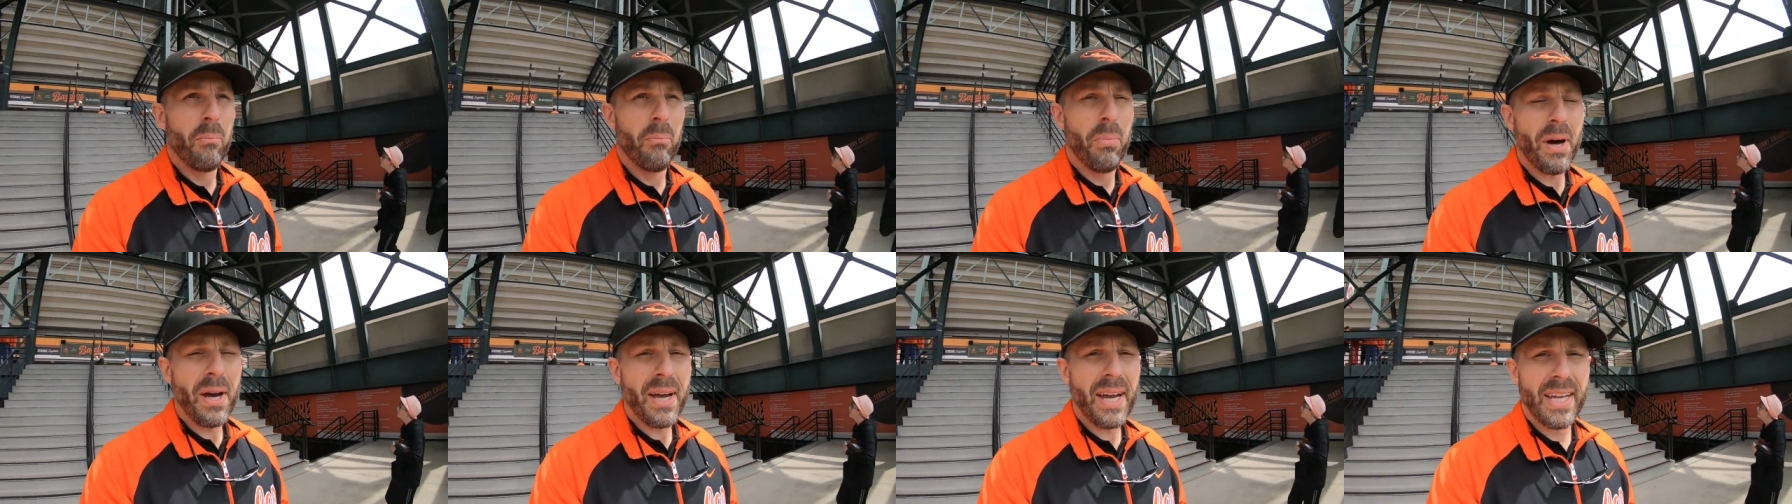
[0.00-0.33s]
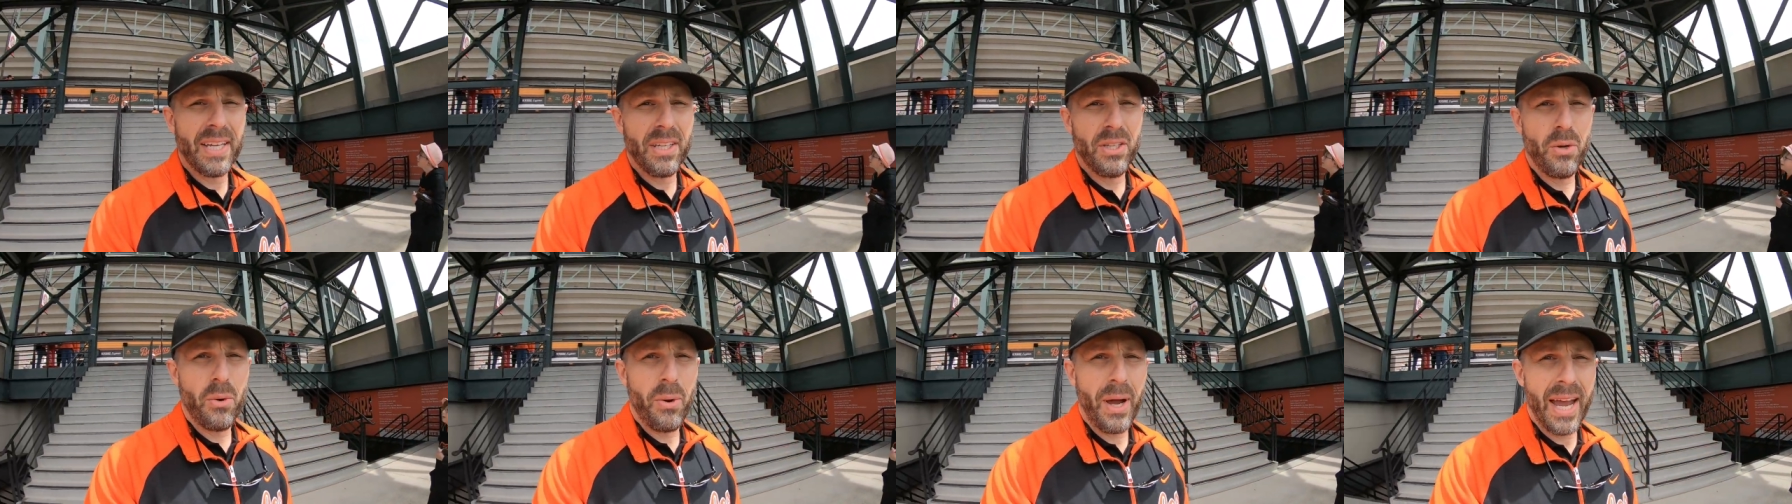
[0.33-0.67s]

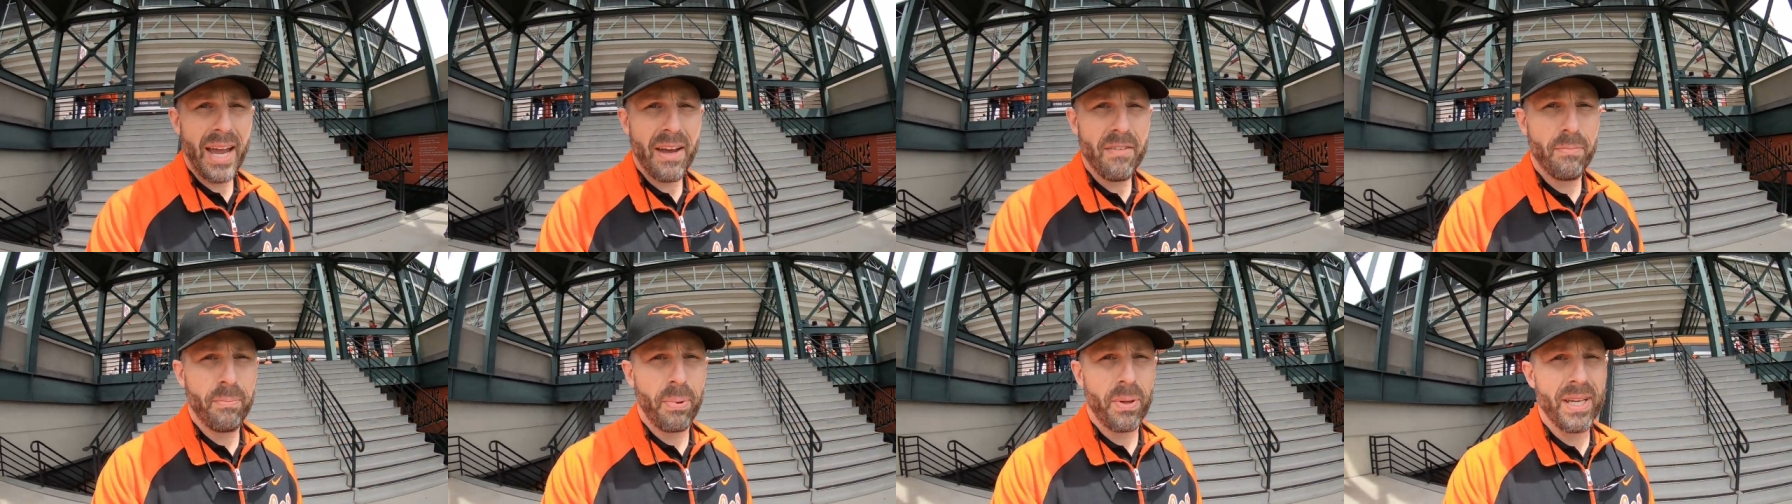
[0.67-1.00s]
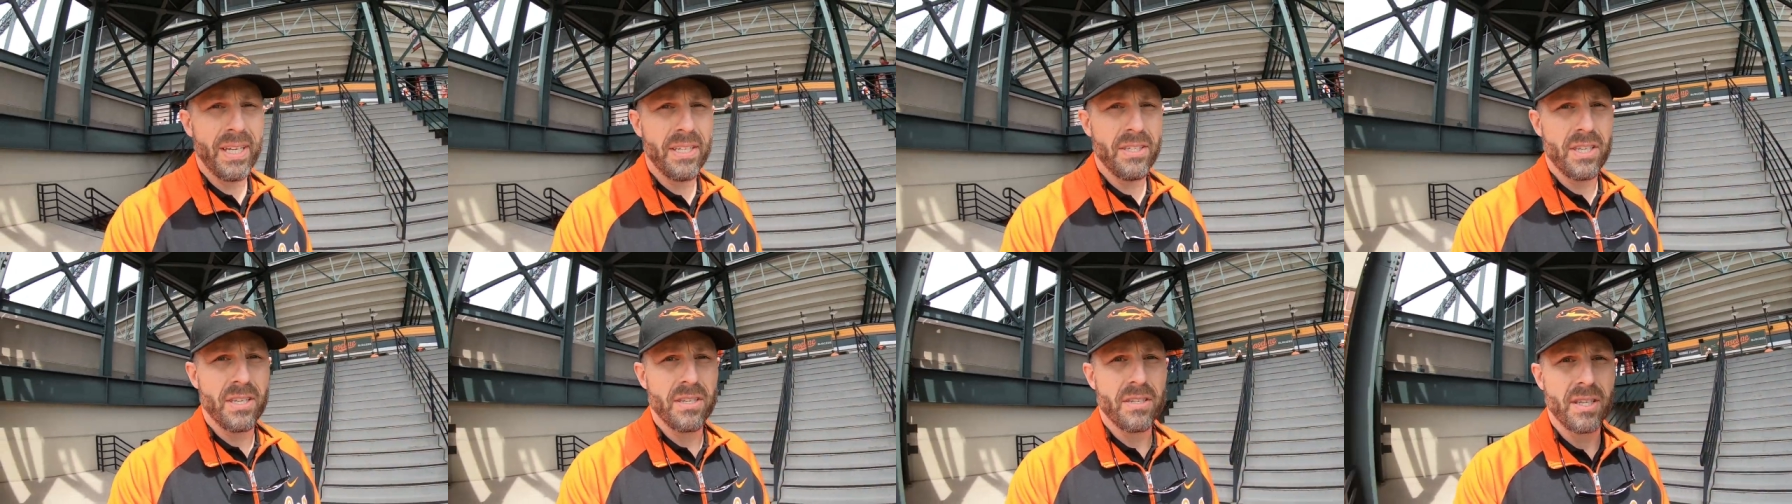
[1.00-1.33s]
but you have
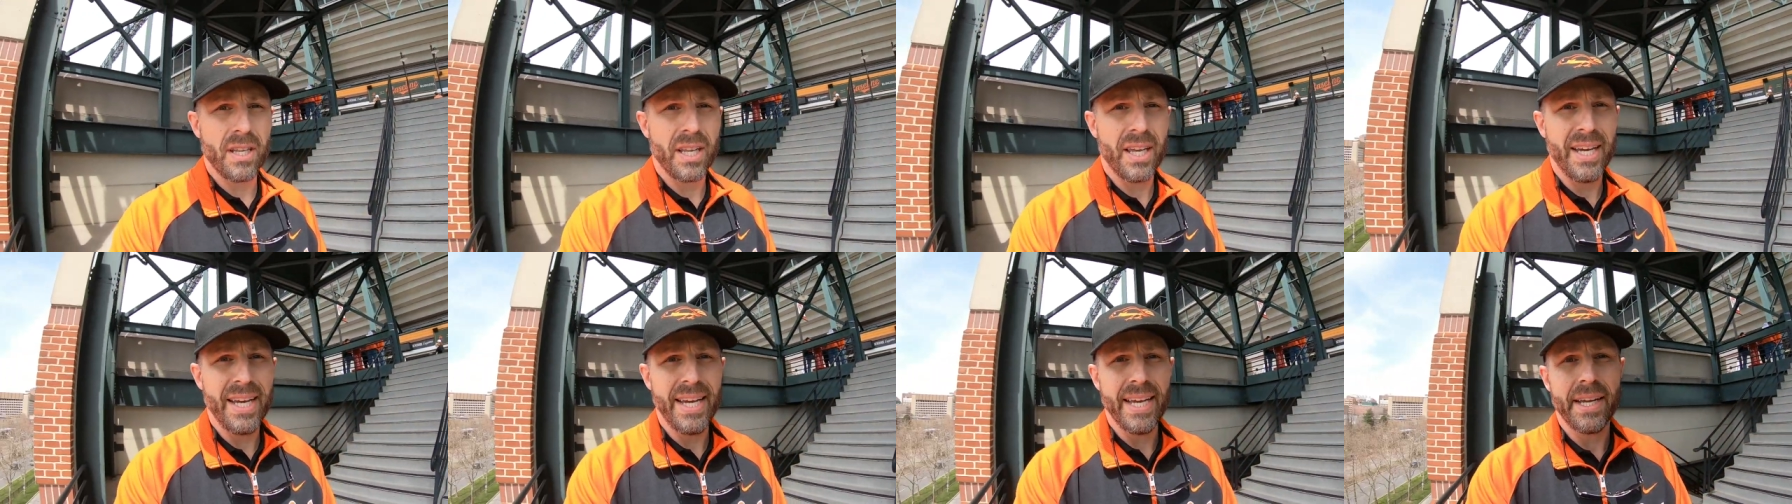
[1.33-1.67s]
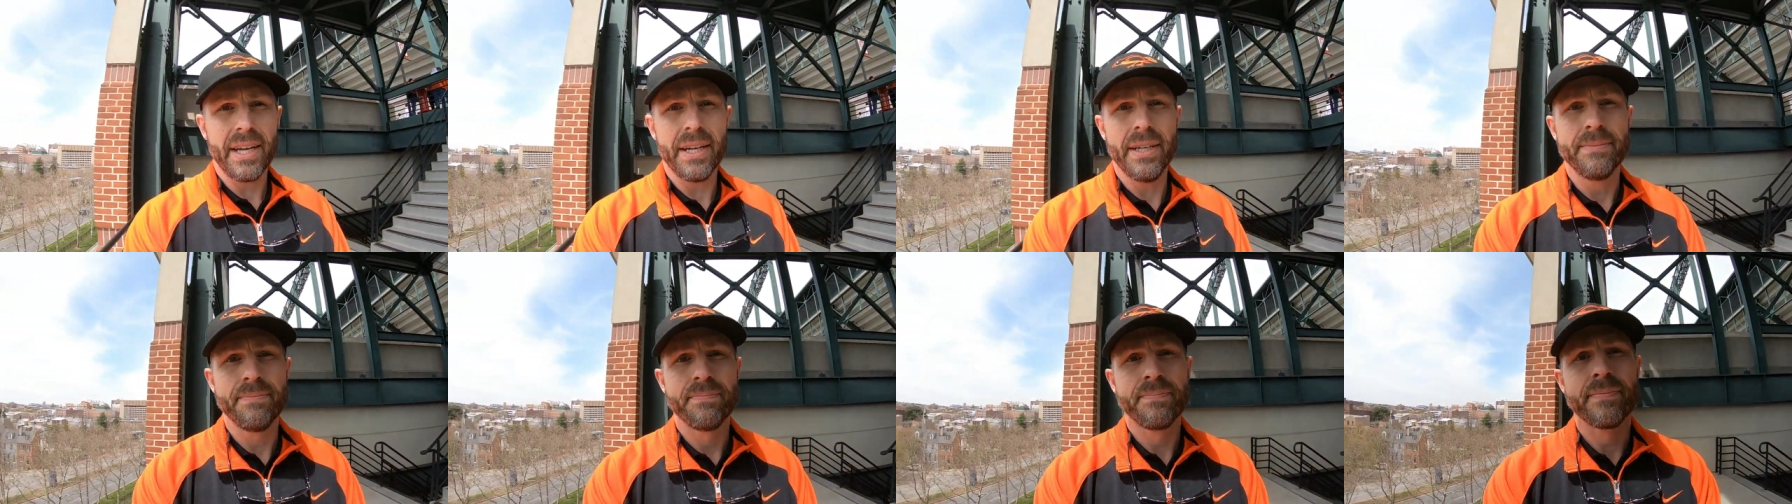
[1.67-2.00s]
places like,
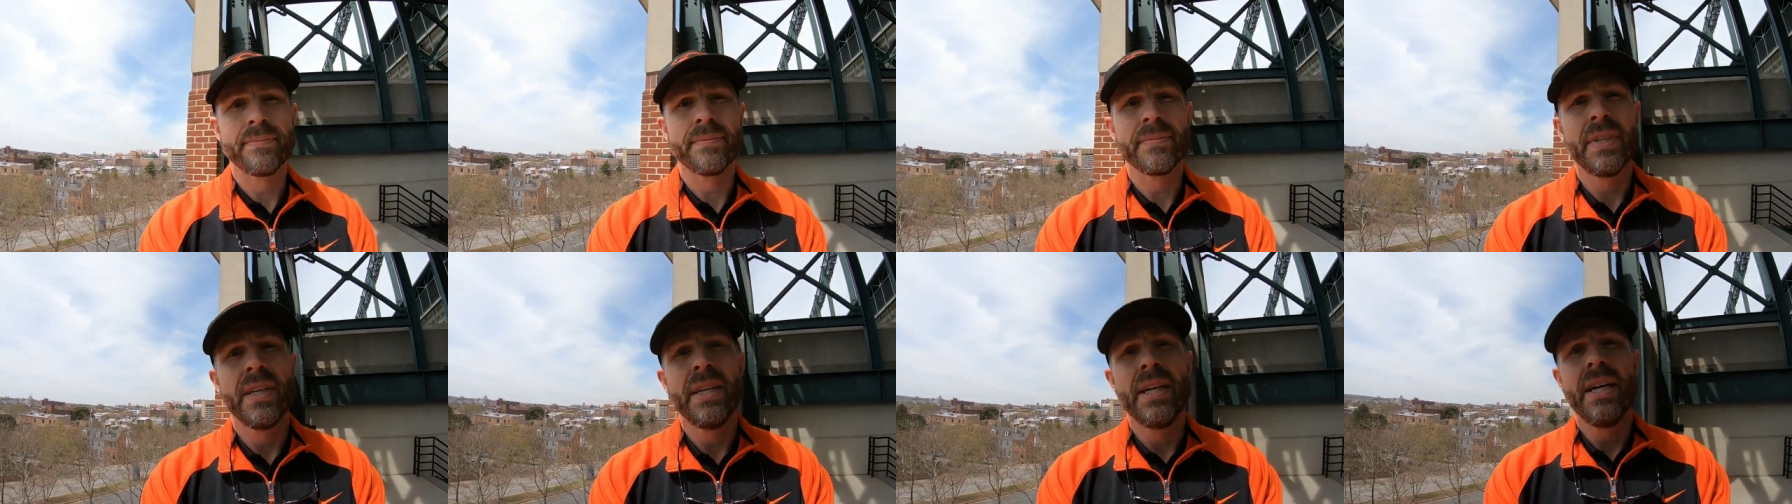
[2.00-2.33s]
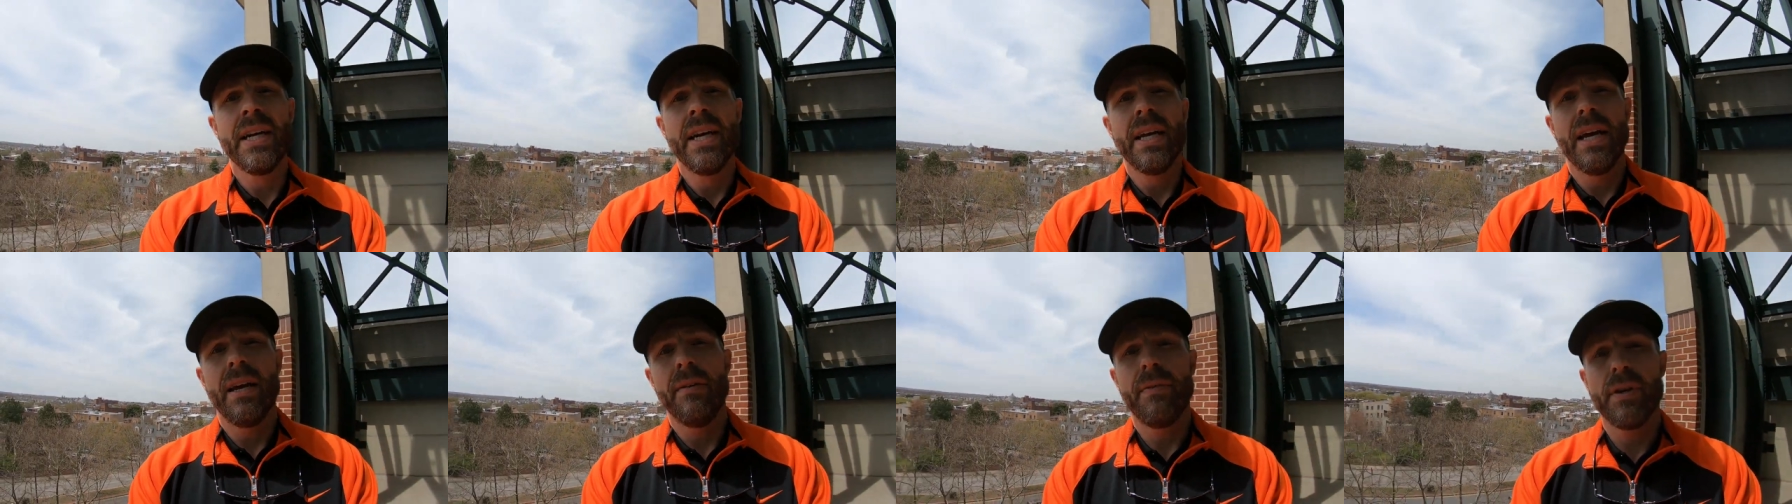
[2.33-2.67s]

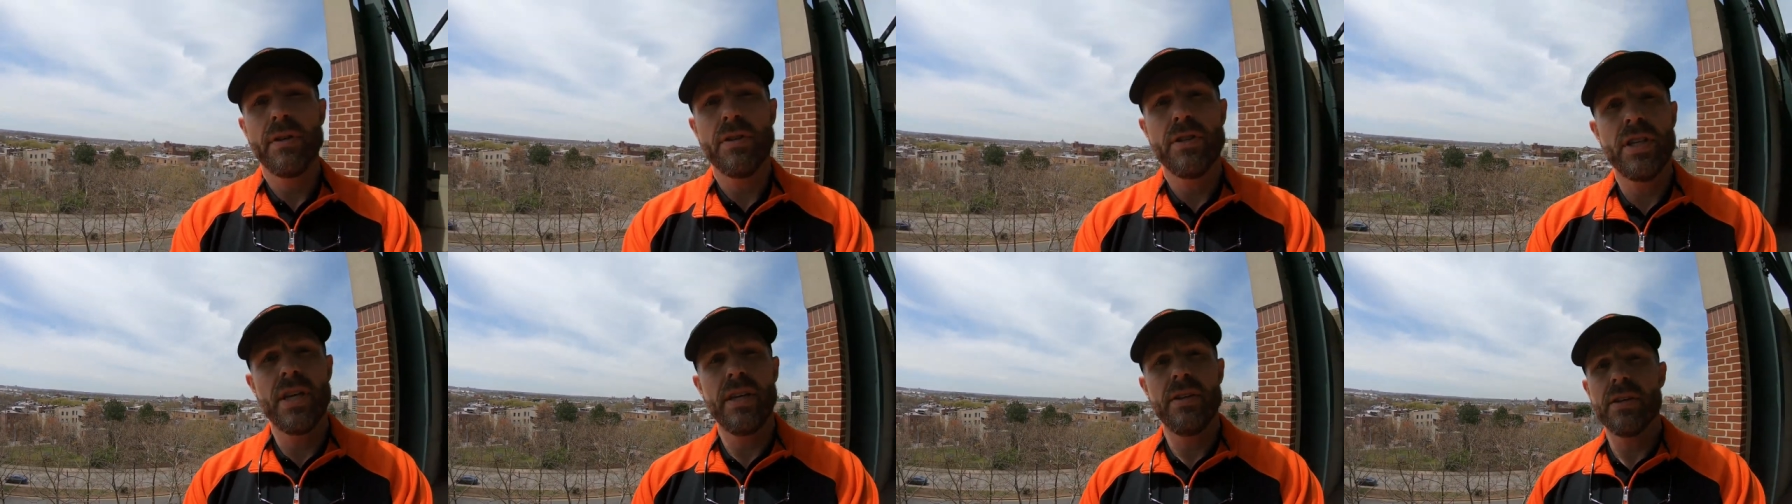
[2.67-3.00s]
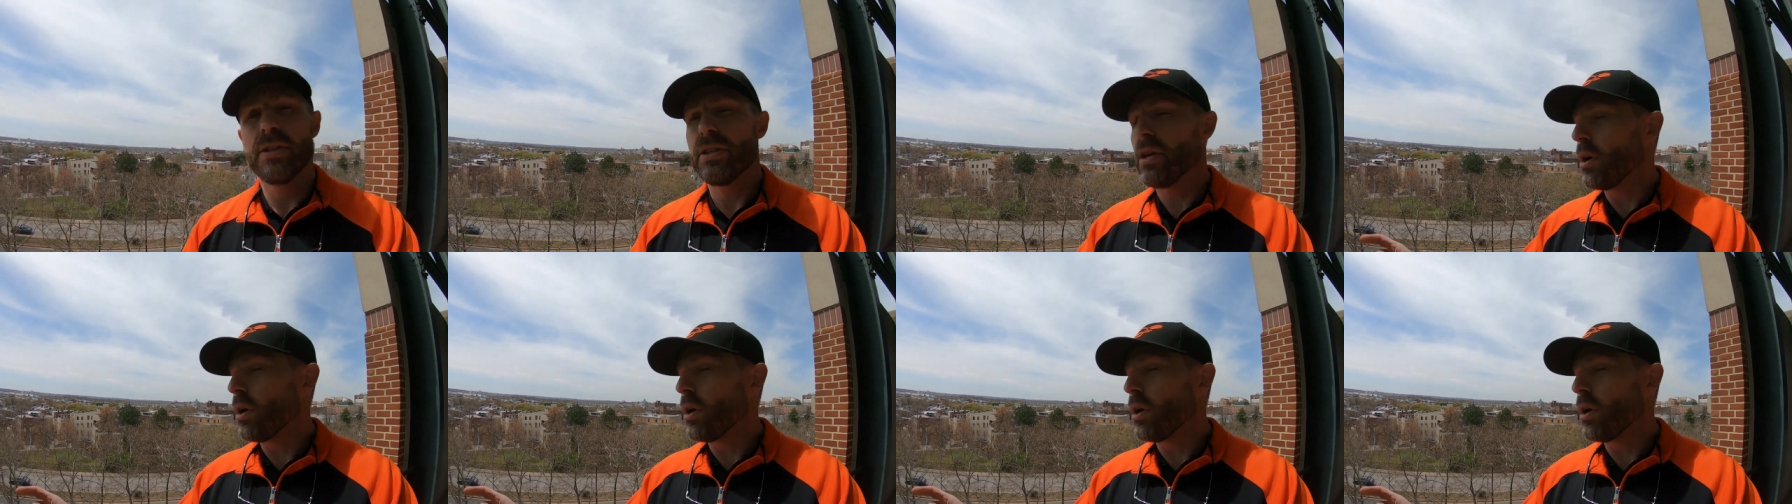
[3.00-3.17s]
if you can see the